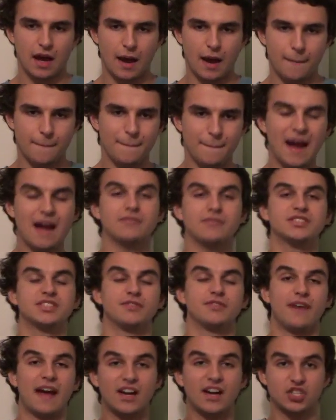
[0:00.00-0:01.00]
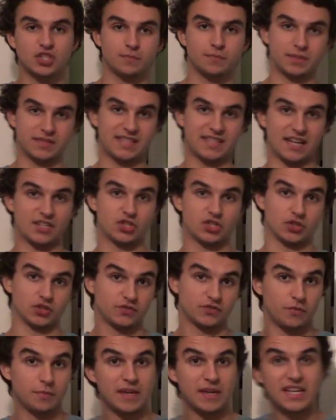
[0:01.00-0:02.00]
amounts of action
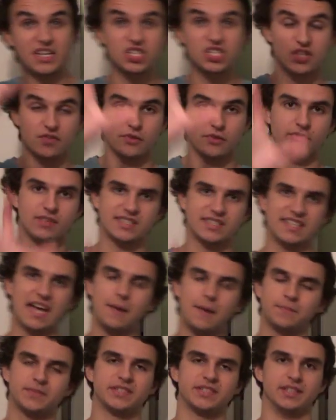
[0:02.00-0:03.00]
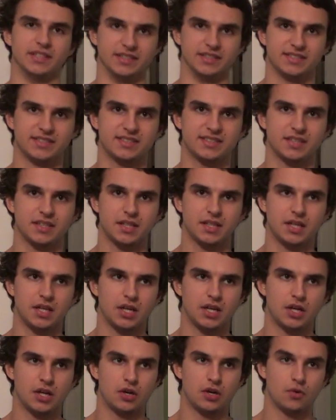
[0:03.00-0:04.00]
potentials from each of the receptors
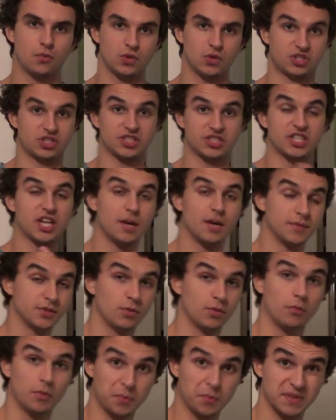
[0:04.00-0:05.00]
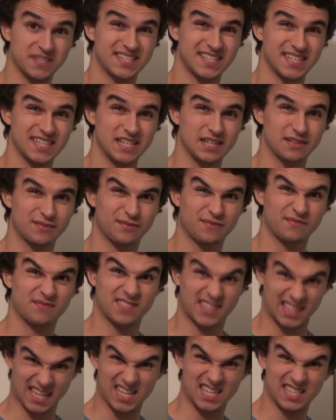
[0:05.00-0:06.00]
which determines what we perceive.
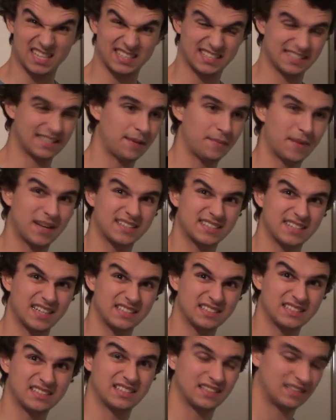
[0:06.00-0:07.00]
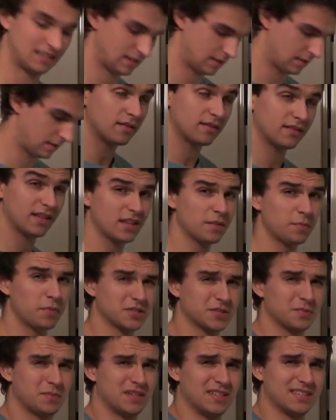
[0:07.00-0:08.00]
Okay, does that make sense? Another
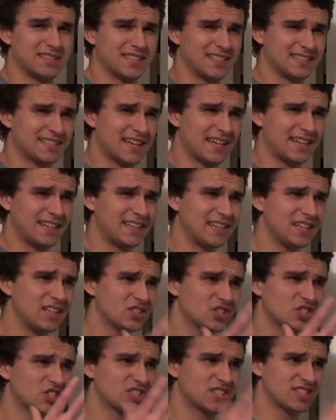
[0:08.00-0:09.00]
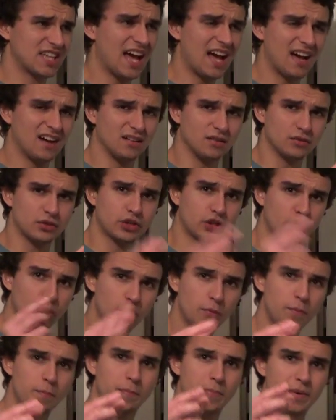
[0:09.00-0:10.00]
possibility is that each cell
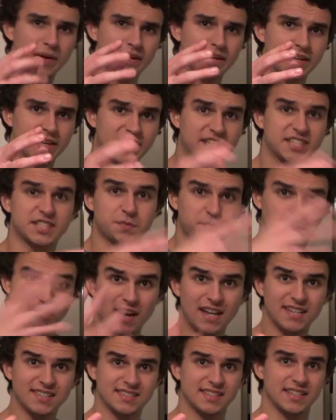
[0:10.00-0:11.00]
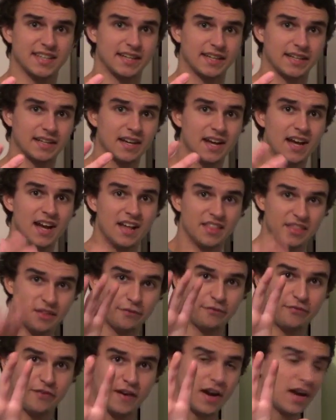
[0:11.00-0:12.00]
could be expressing the
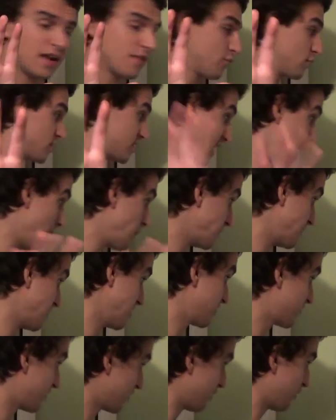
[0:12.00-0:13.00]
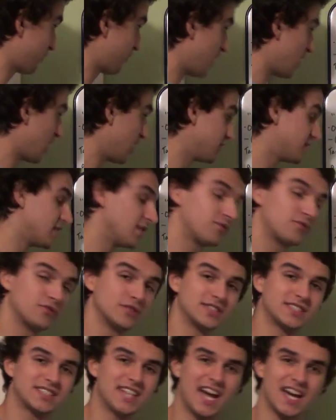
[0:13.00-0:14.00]
five receptors for the five
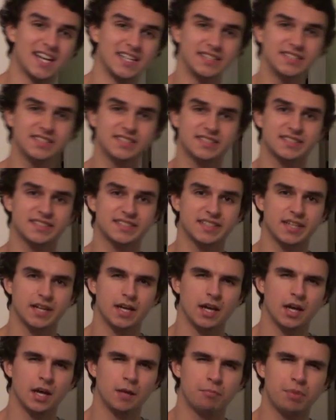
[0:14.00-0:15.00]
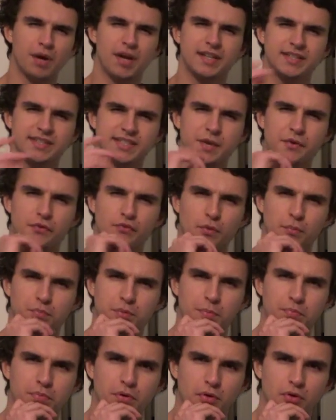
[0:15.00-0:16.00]
different tastes, but in different
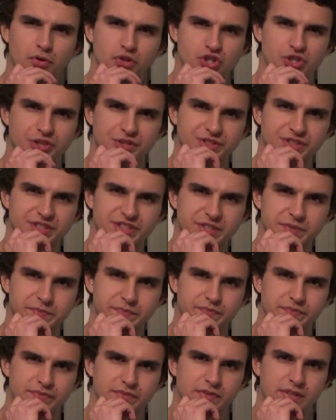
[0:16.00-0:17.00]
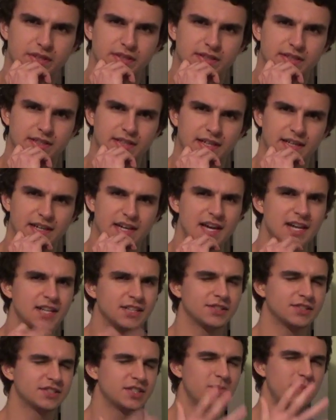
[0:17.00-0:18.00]
proportions. Okay,
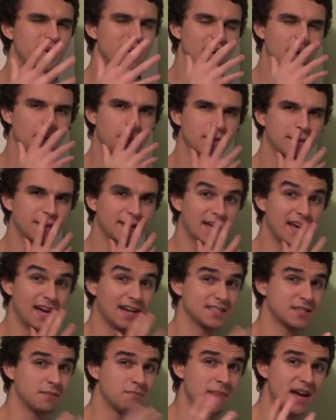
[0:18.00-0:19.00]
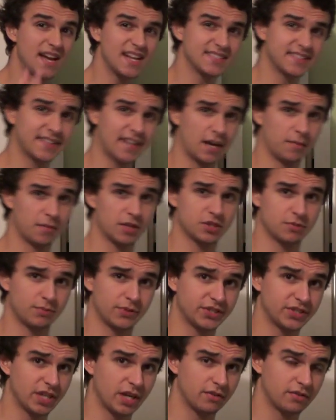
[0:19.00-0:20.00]
so it's a bit up in the air. It's amazing how much
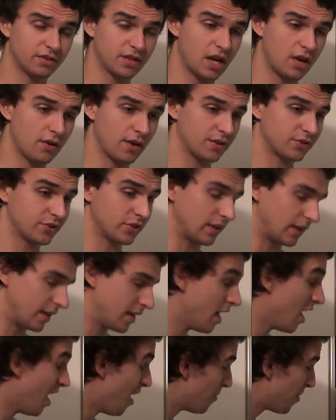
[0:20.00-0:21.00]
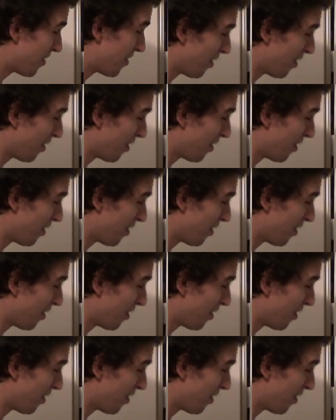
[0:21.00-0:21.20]
we don't know, actually. But at